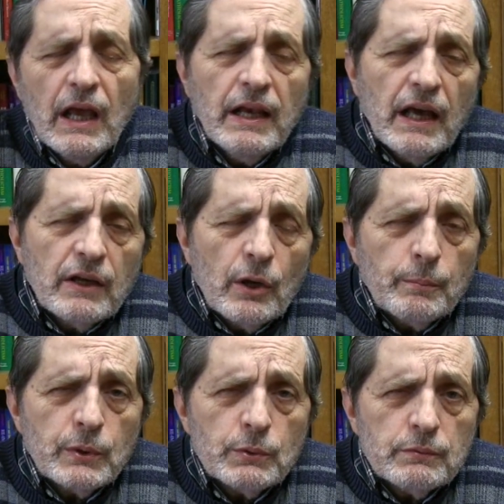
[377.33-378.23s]
And I
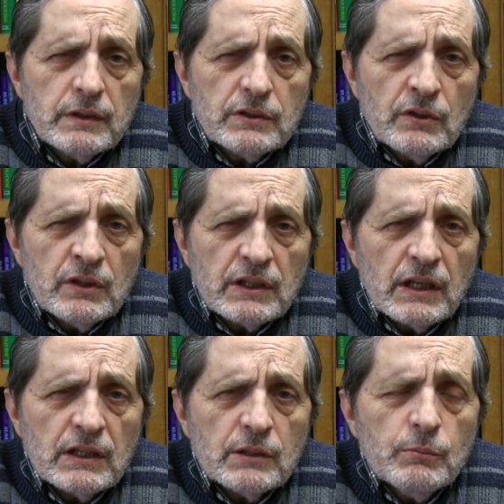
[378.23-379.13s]
hope you'll return
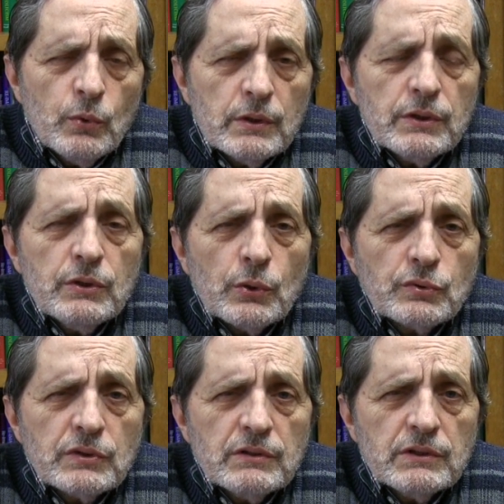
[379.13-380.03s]
again to more Do You Know
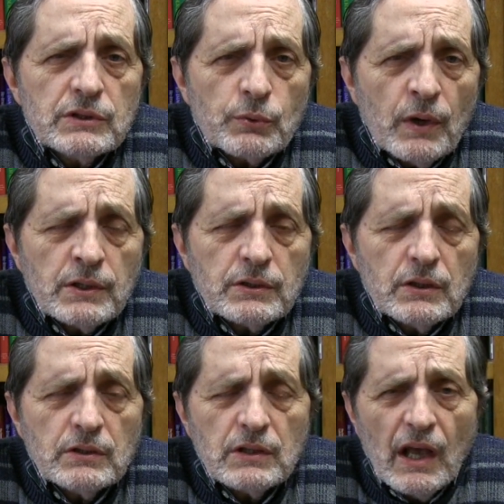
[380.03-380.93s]
series
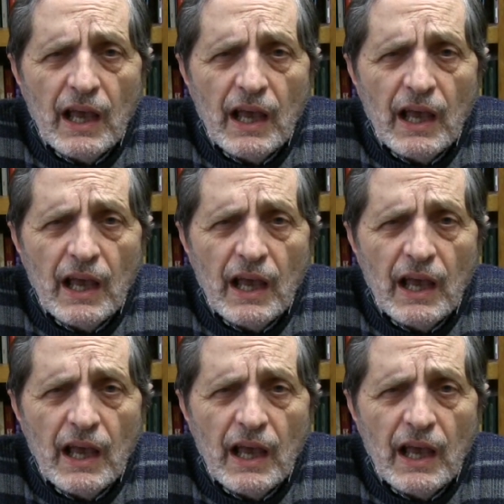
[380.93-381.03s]
questions